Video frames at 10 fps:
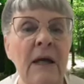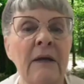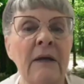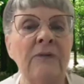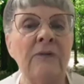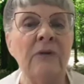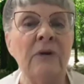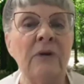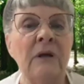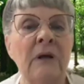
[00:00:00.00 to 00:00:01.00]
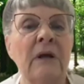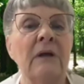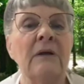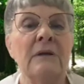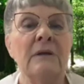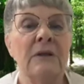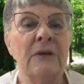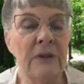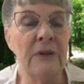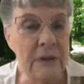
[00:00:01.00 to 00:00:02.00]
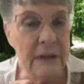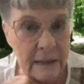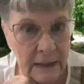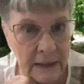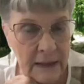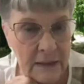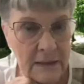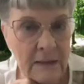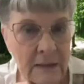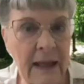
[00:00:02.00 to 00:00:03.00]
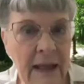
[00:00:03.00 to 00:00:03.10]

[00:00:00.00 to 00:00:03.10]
dives so that you'll get links.